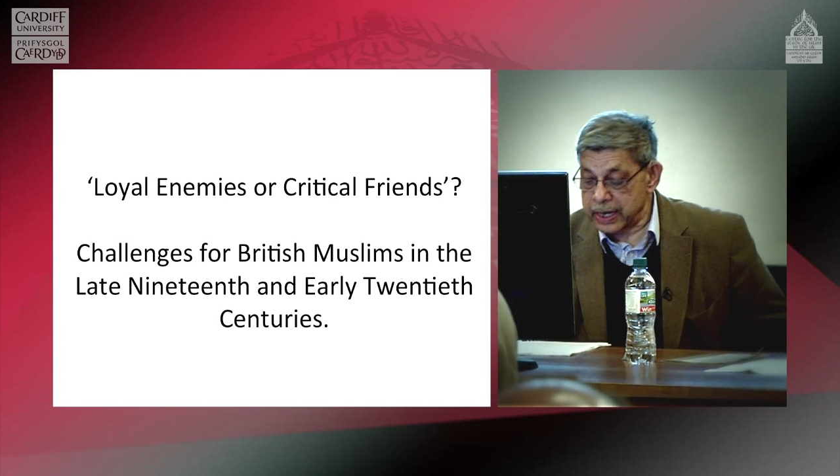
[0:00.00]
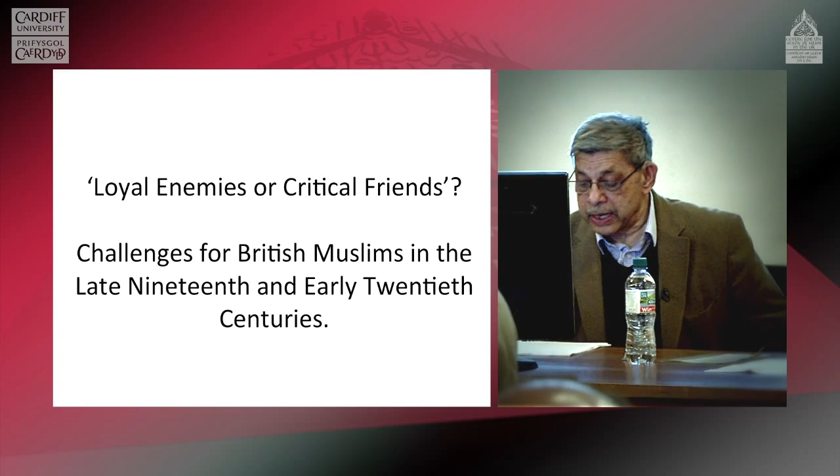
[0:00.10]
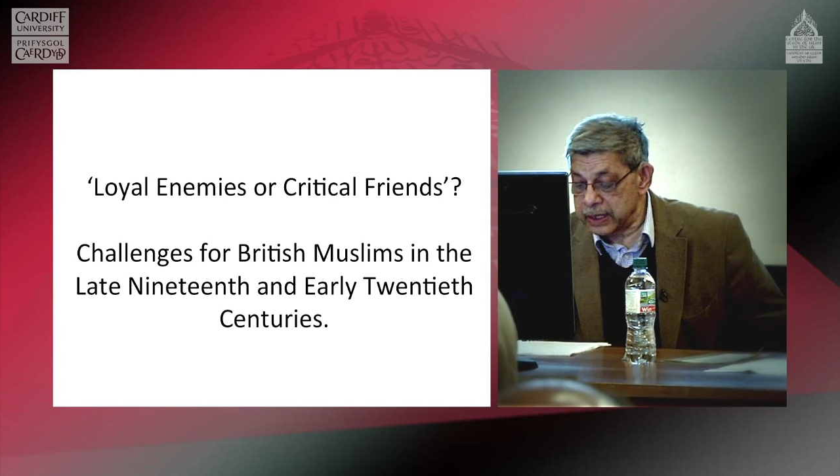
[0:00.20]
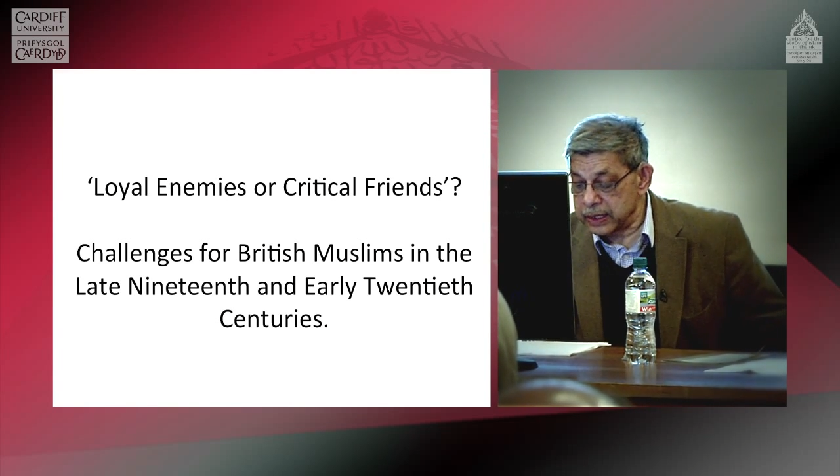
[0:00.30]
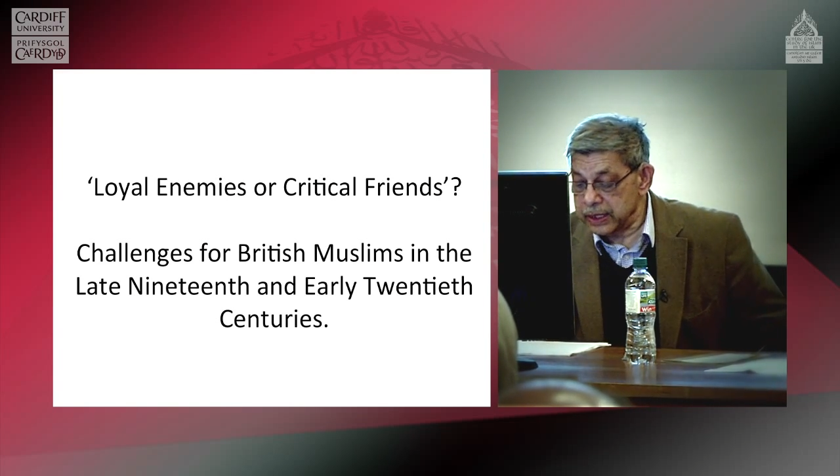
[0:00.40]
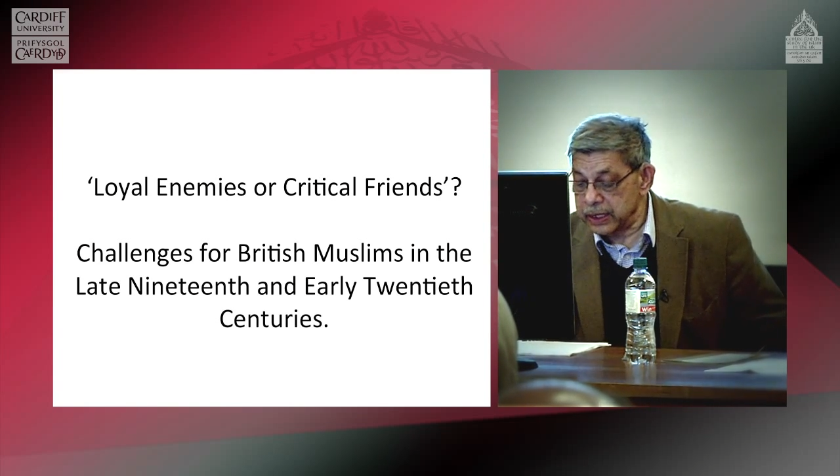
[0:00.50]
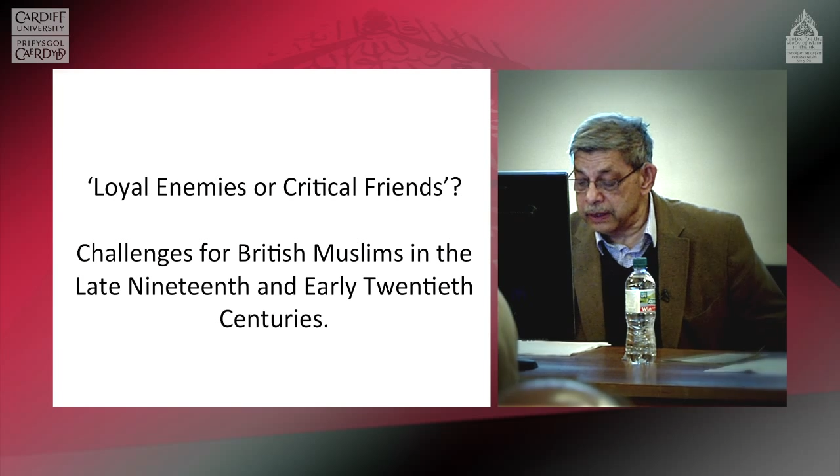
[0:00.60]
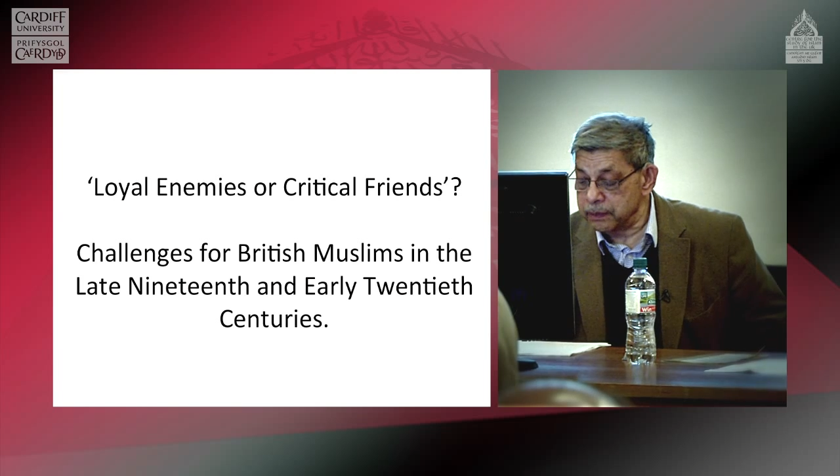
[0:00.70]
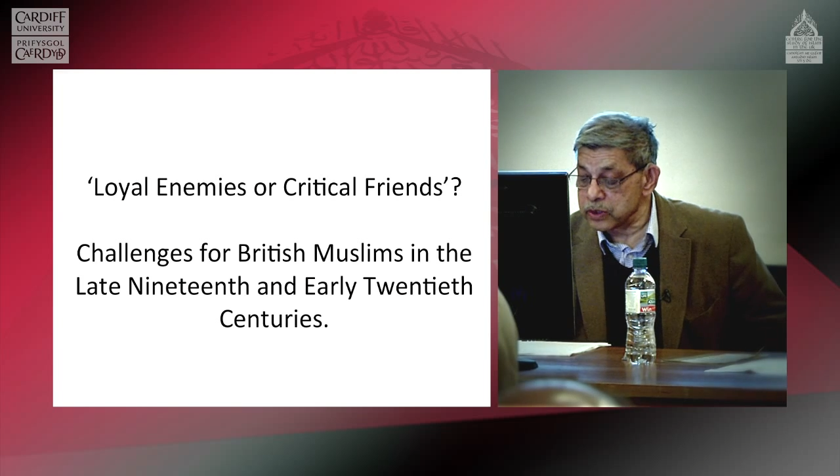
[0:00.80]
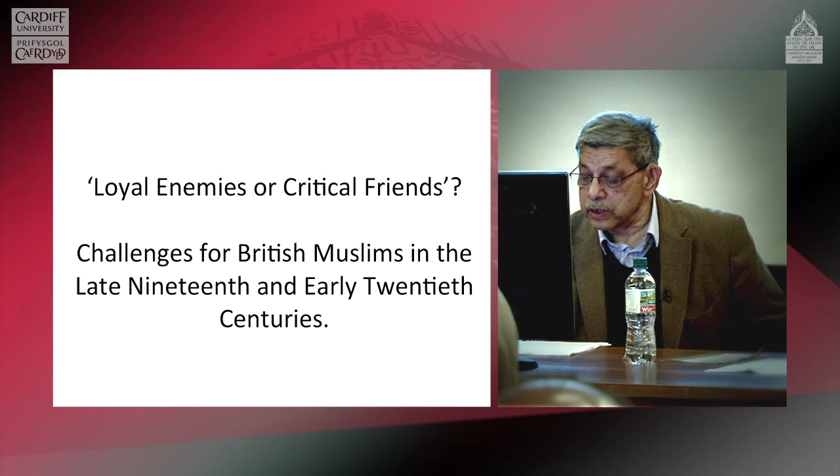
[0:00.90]
and
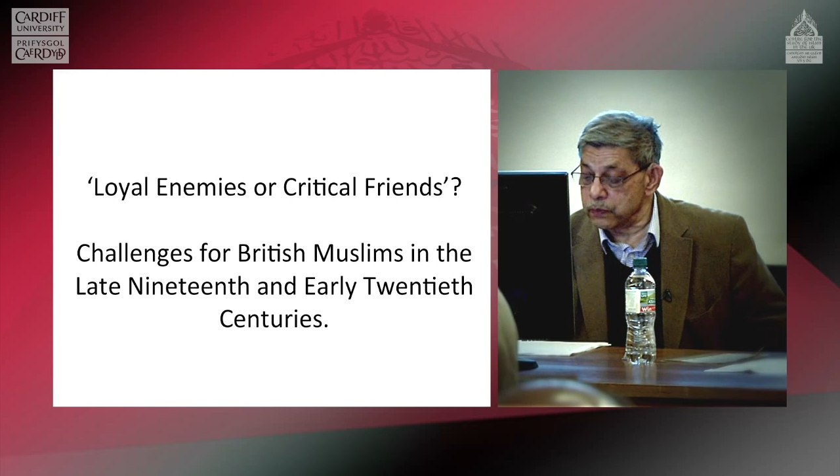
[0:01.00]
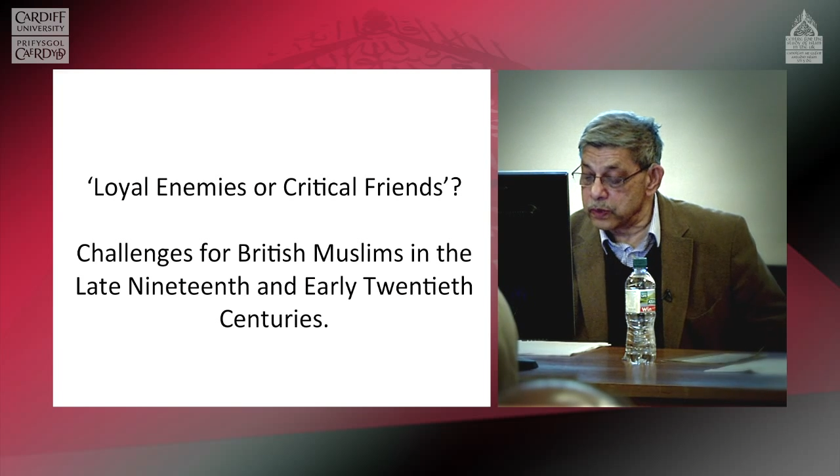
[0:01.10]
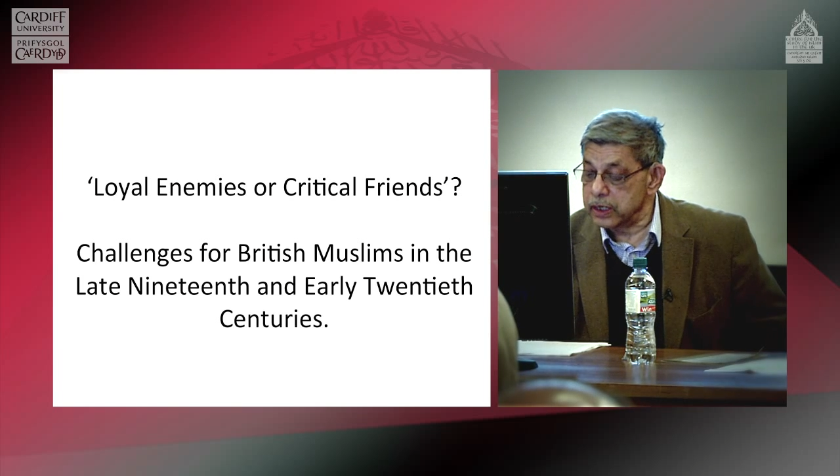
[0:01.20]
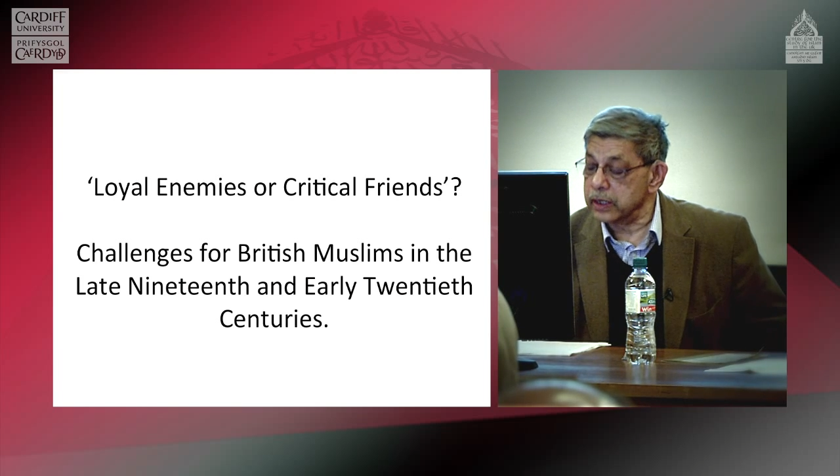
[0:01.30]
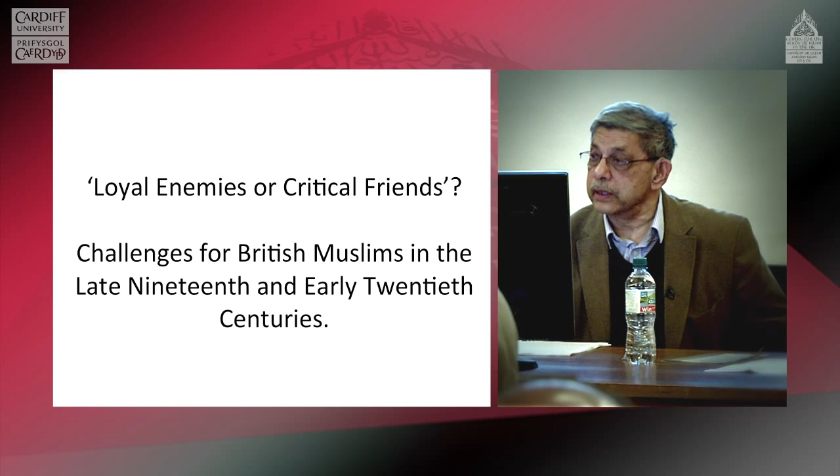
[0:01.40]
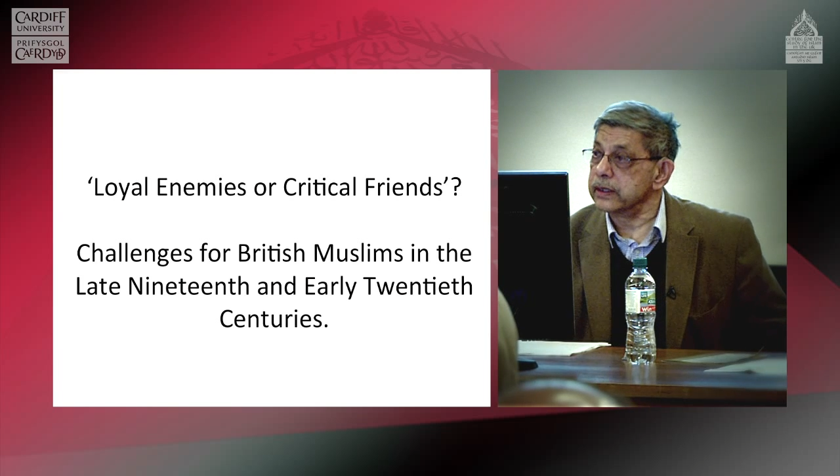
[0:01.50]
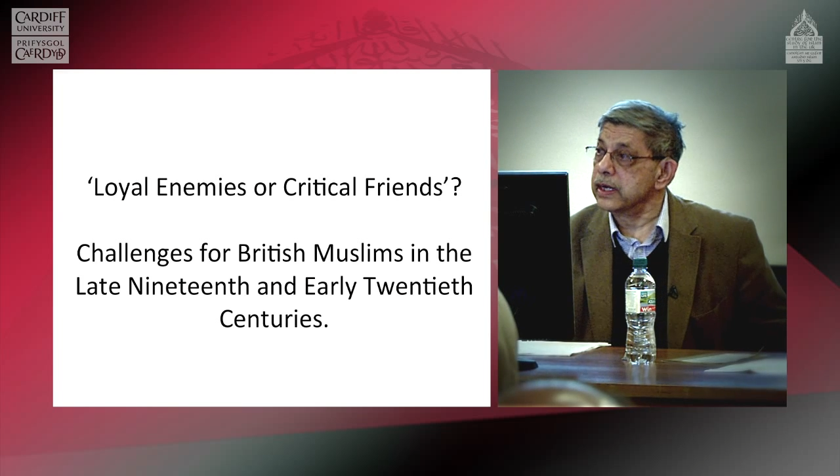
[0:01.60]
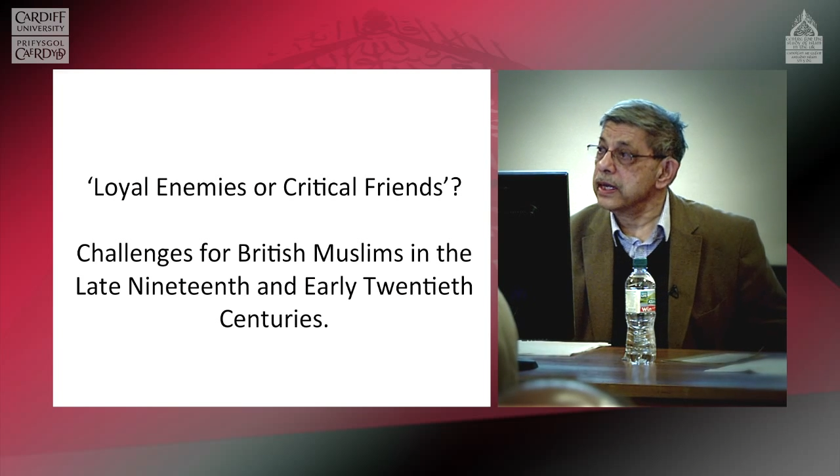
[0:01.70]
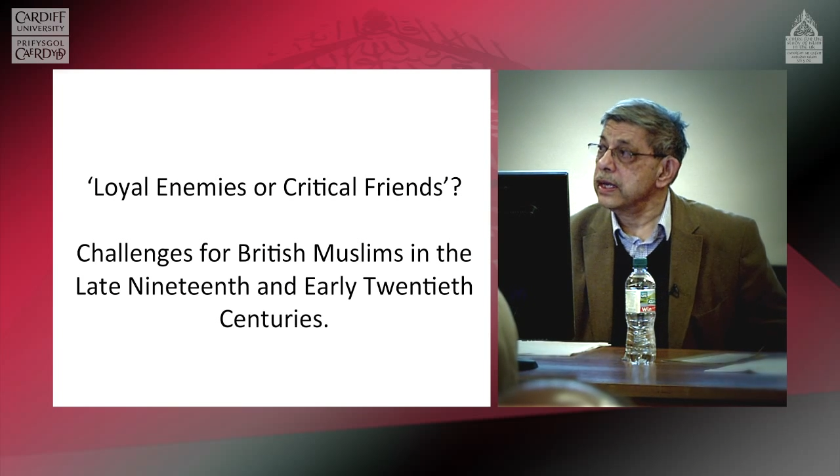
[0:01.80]
the Muslim world,